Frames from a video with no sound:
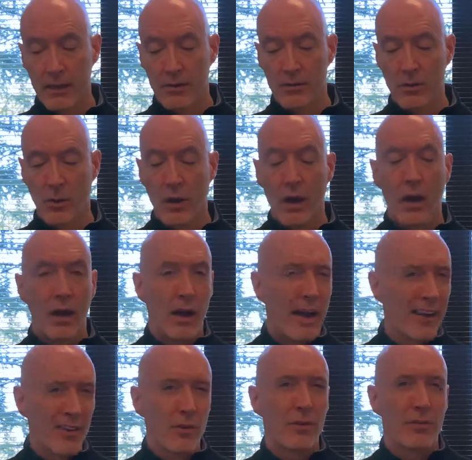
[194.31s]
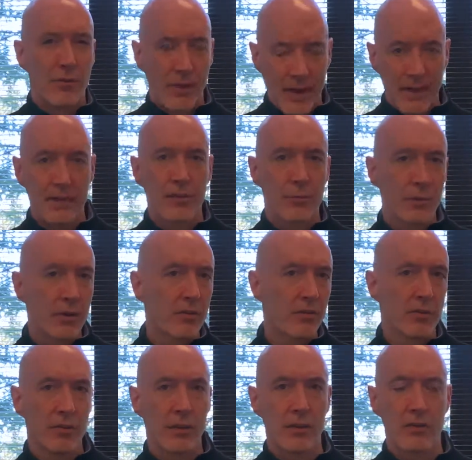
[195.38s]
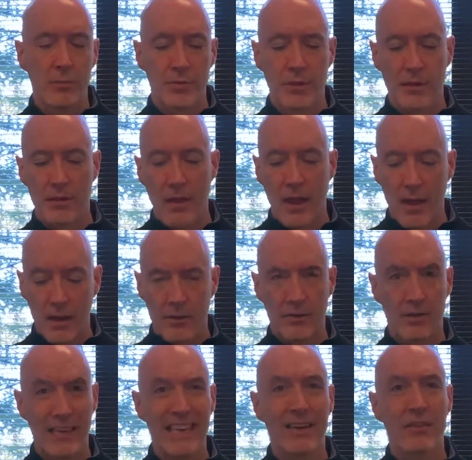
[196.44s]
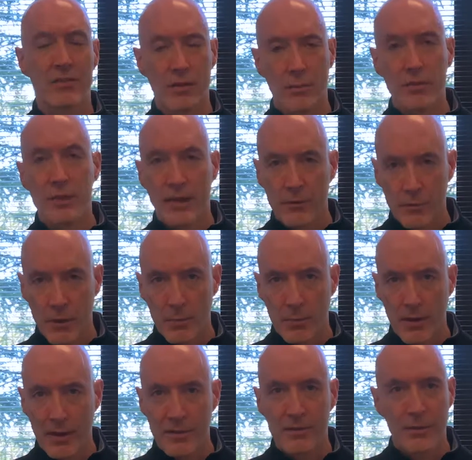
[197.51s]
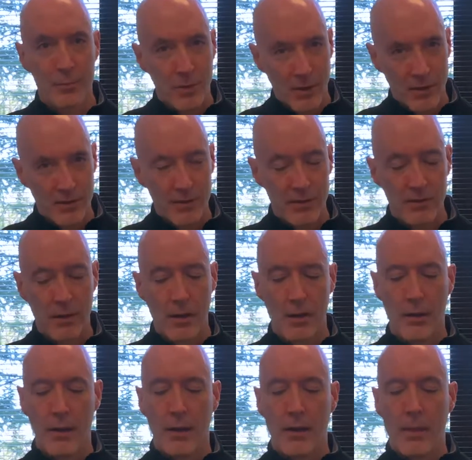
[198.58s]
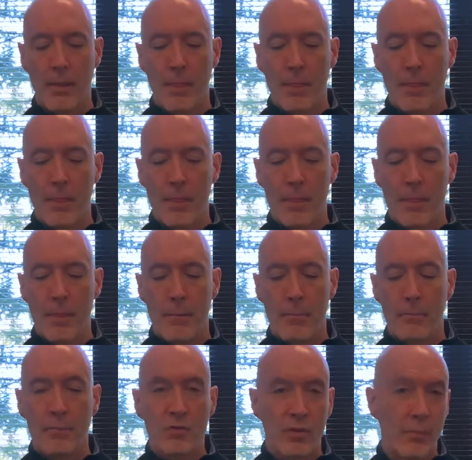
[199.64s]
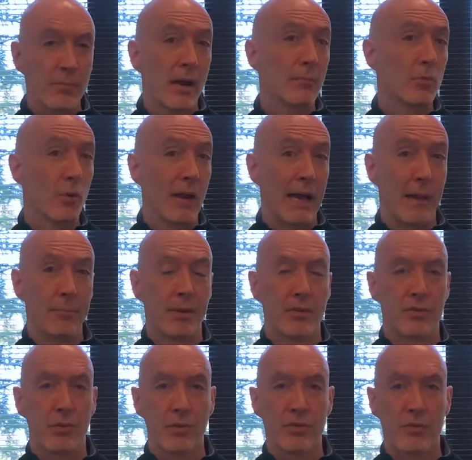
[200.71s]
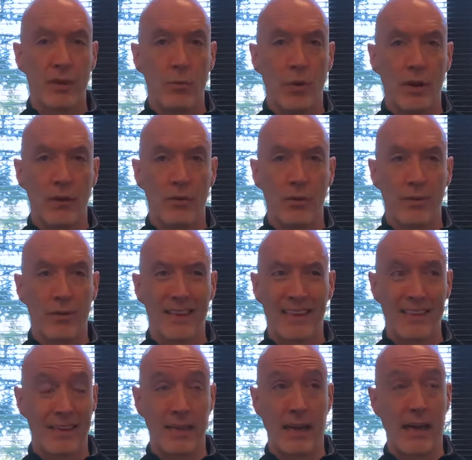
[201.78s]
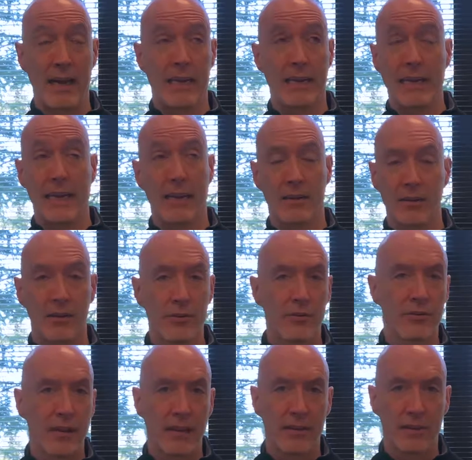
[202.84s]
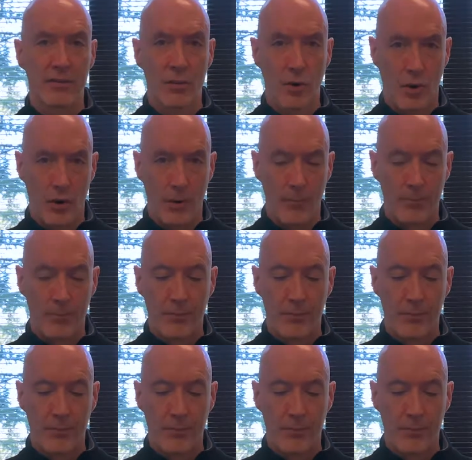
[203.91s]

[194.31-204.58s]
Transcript: So I don't know if you've had the experience of seeing some Shakespeare plays. Apologies. Sometimes what will happen is you'll see one and you'll think like, I can't understand this at all.